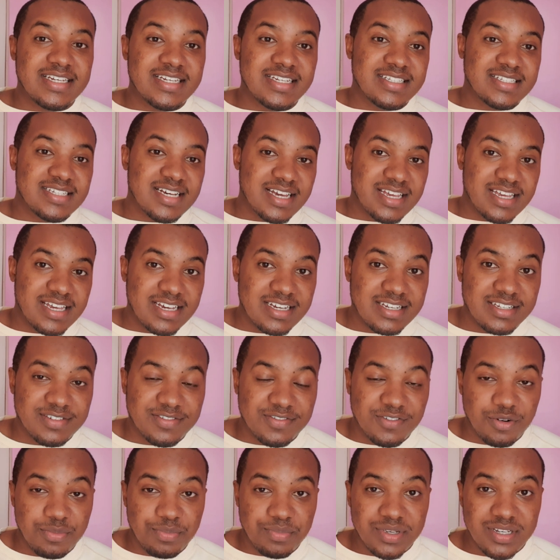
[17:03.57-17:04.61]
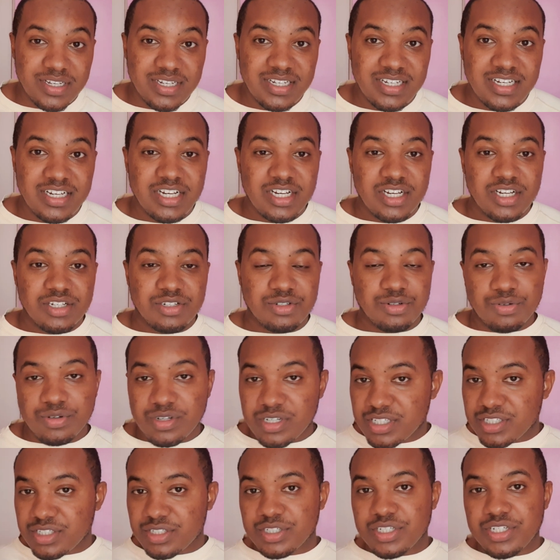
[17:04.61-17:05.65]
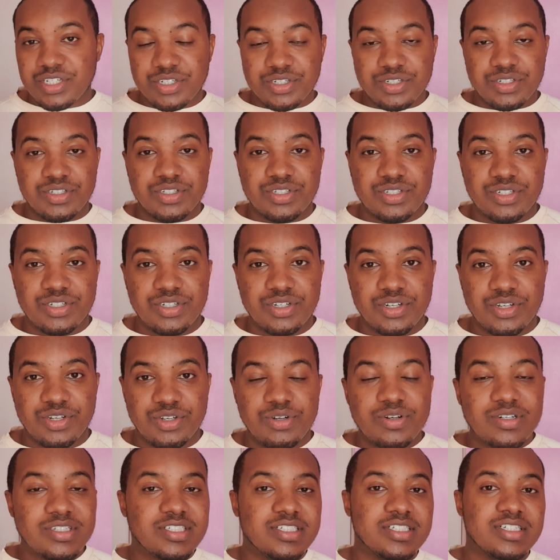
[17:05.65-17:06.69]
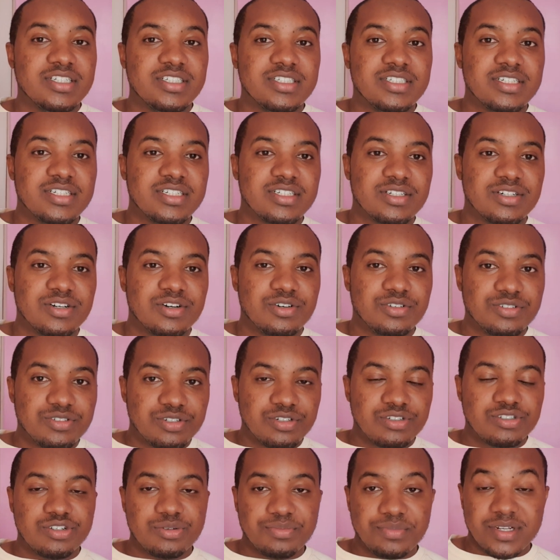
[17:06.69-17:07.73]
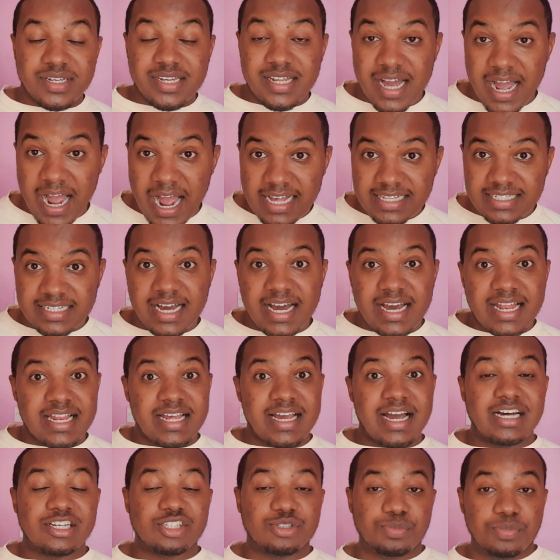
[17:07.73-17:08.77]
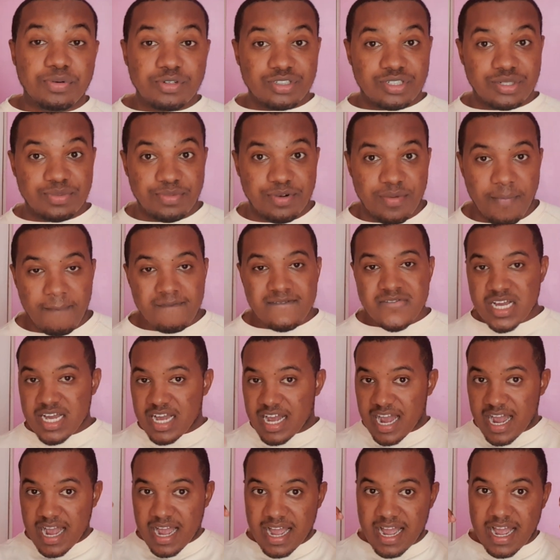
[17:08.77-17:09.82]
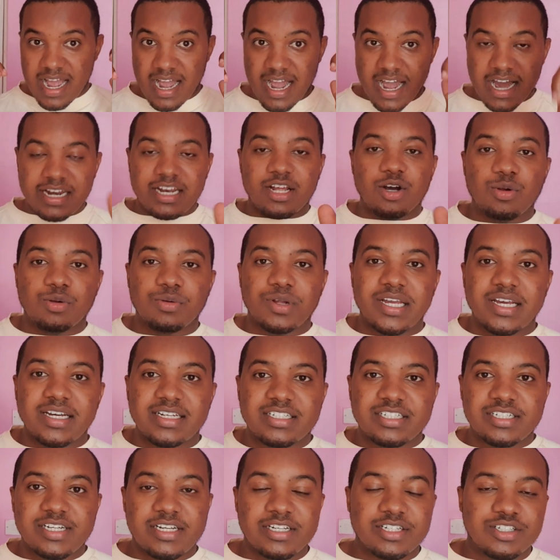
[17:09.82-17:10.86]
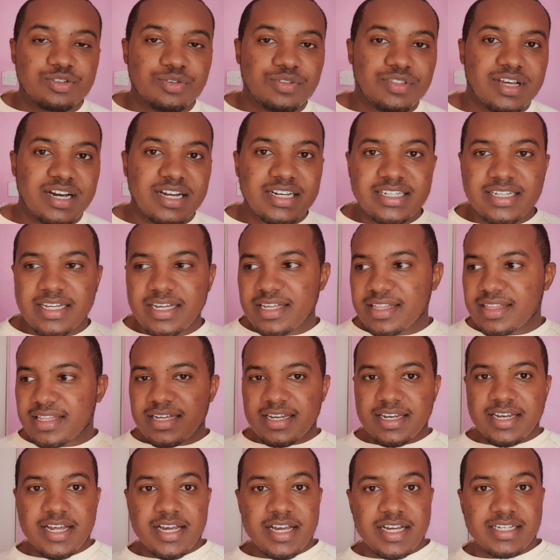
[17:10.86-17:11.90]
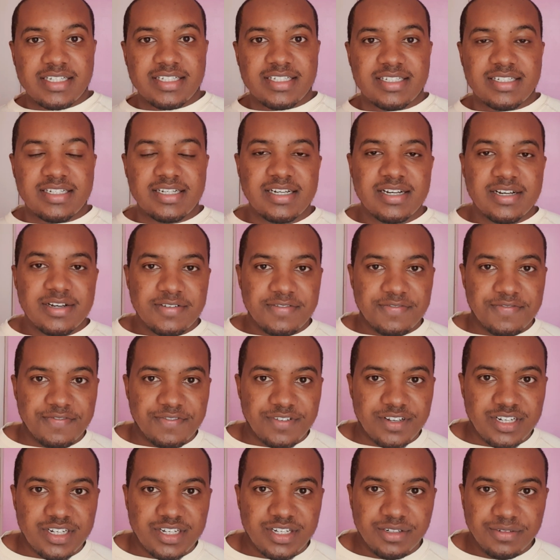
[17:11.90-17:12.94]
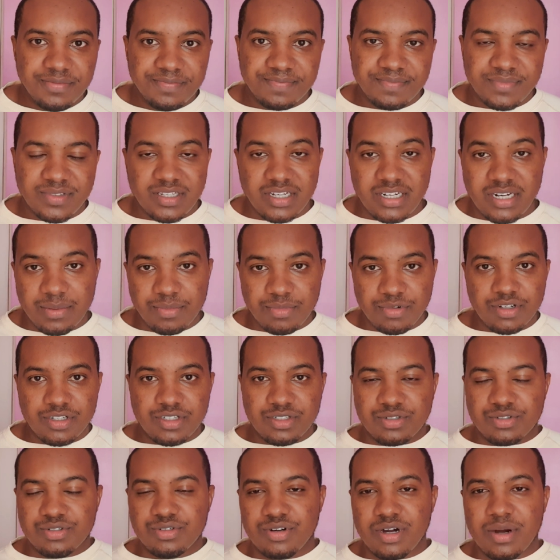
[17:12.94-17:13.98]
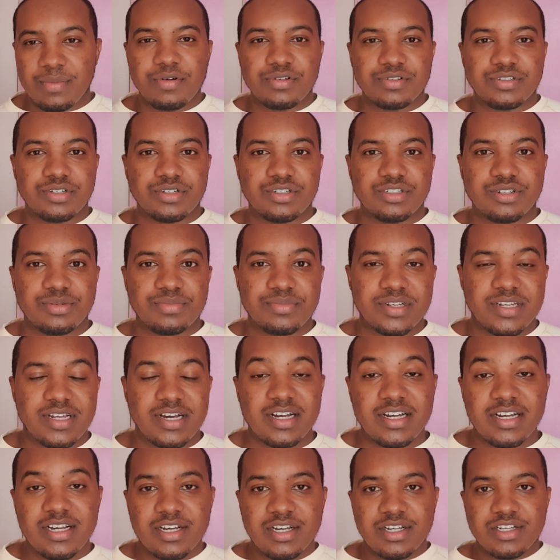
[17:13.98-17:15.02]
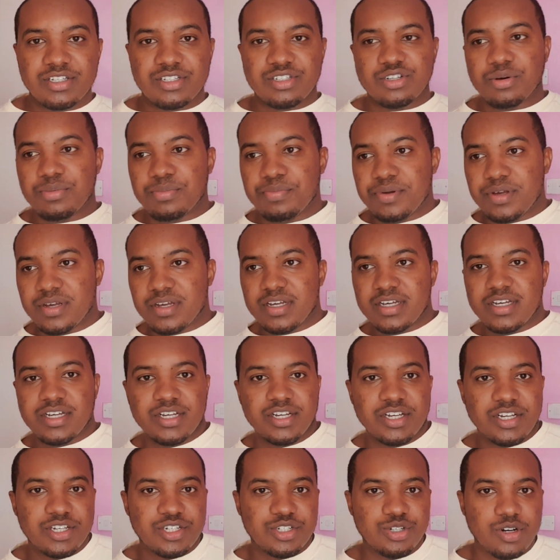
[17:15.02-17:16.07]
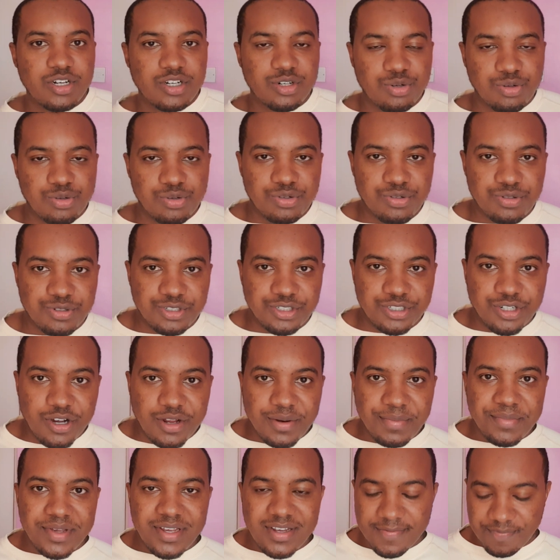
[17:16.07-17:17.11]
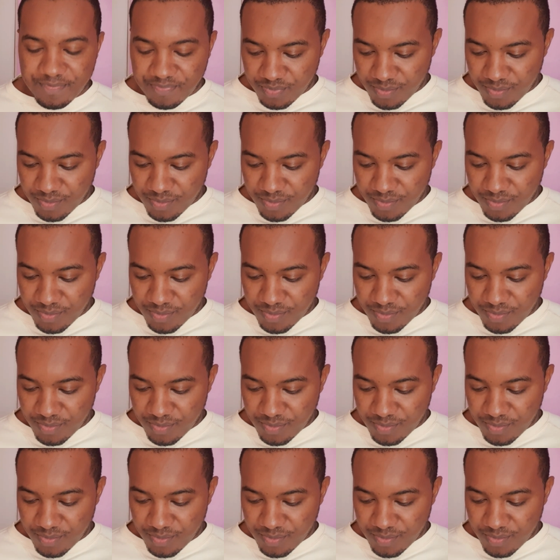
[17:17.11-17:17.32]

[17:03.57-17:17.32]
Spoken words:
is a yes for me to introduce your children on social media as early as possible. And I will get into that in the next video that I'm going to do about social media. So be sure to join me